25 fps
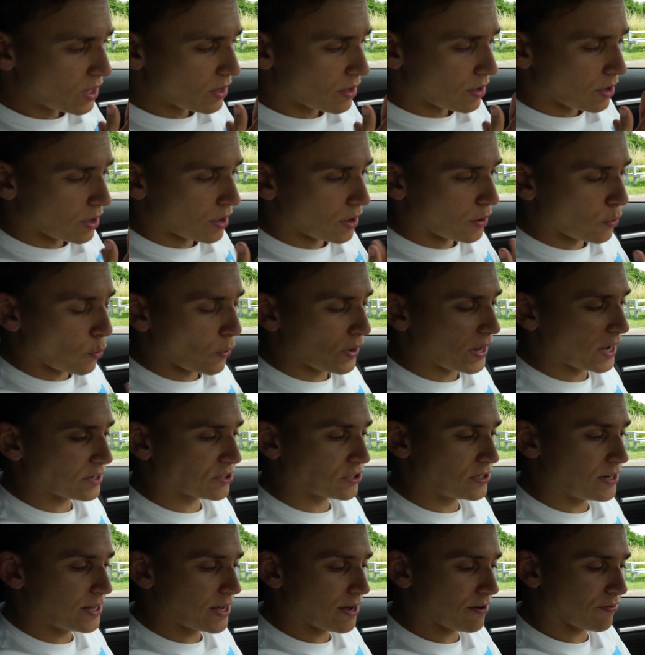We
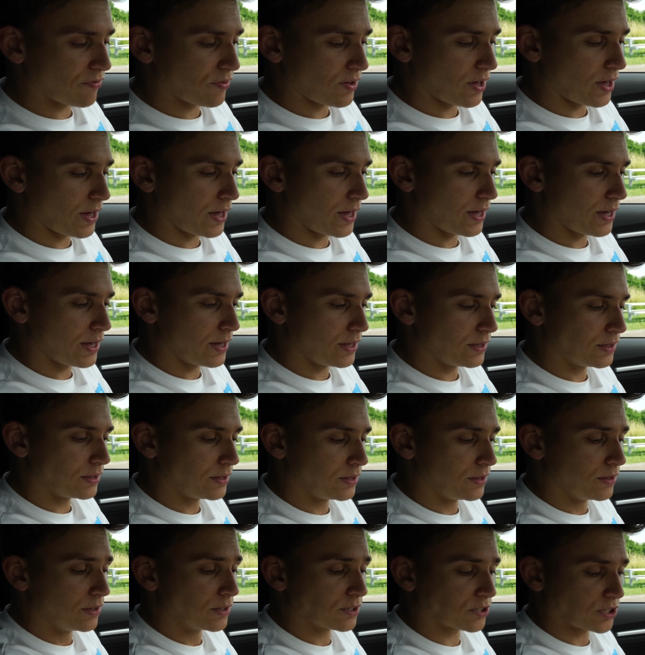actually have a
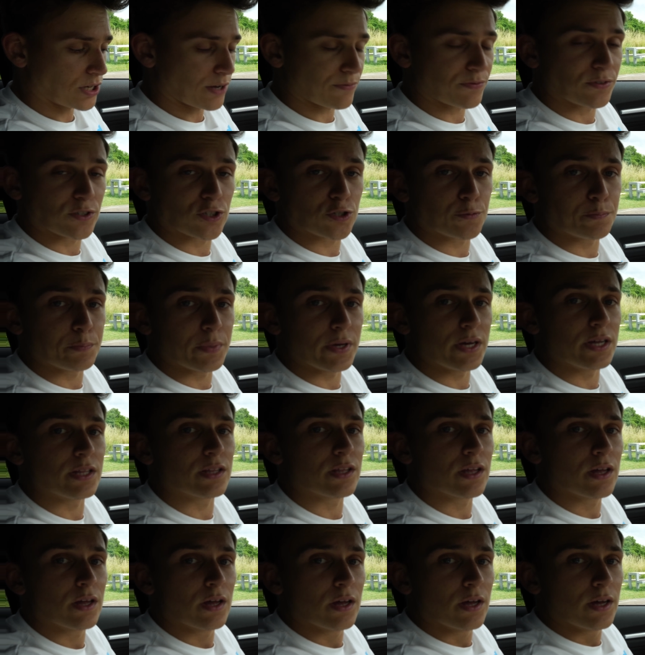7-speed
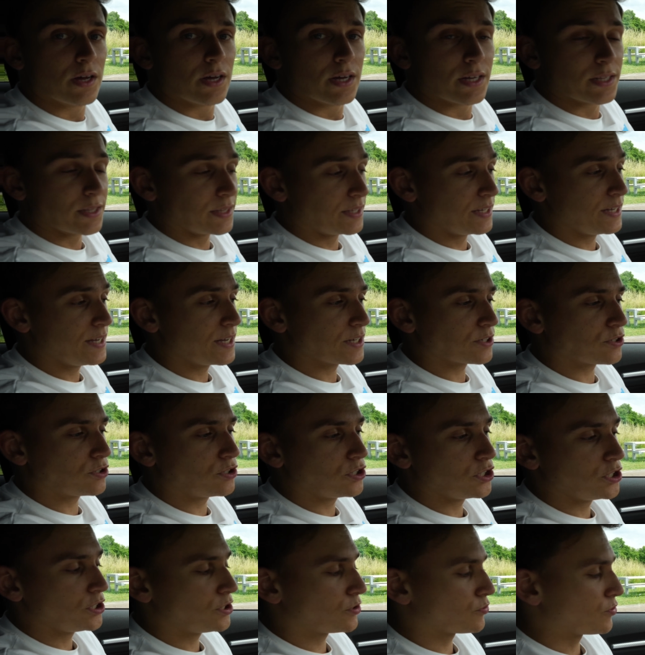
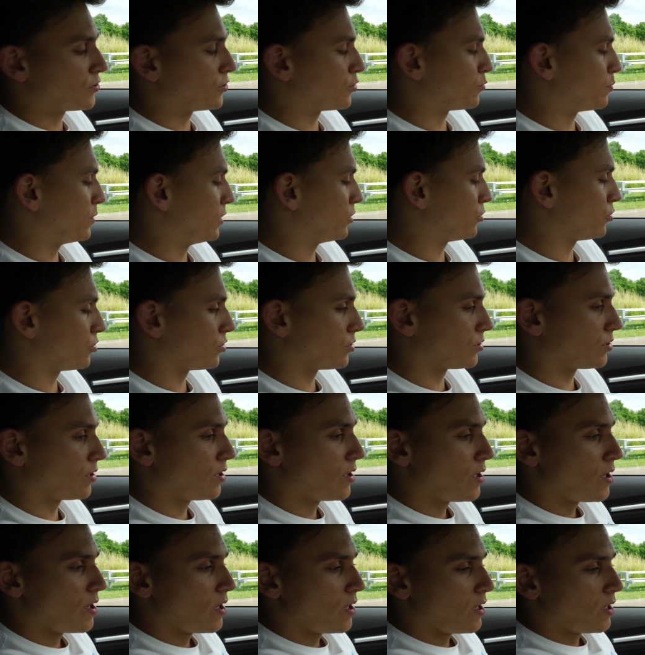DSG transmission,
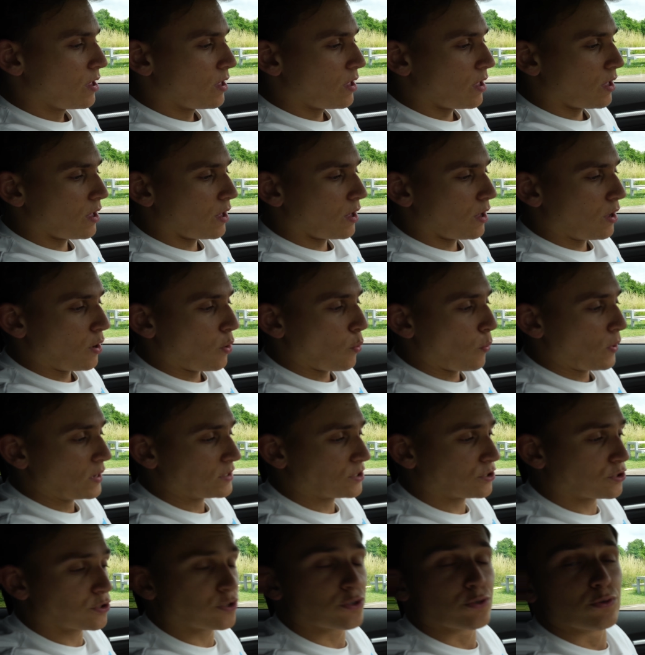
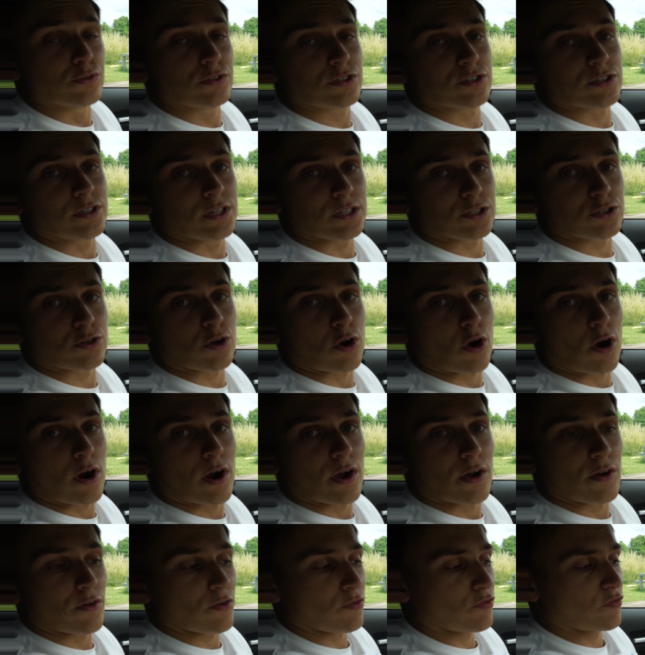which suits this
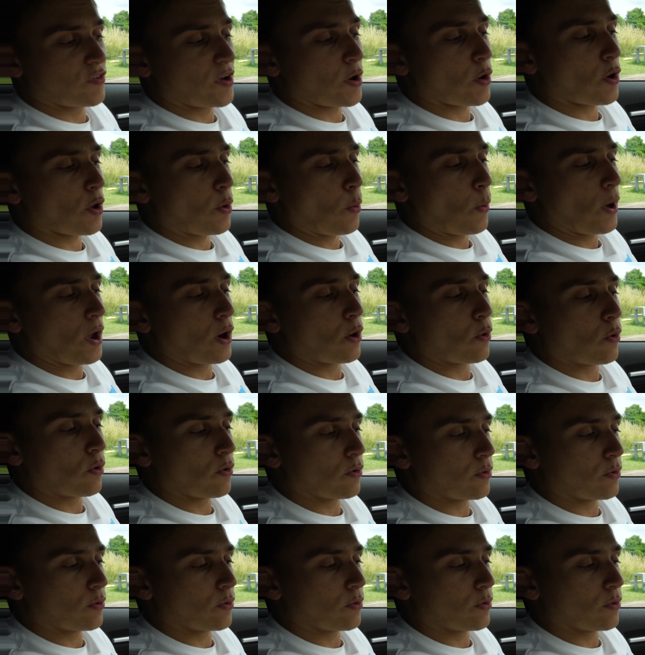car very well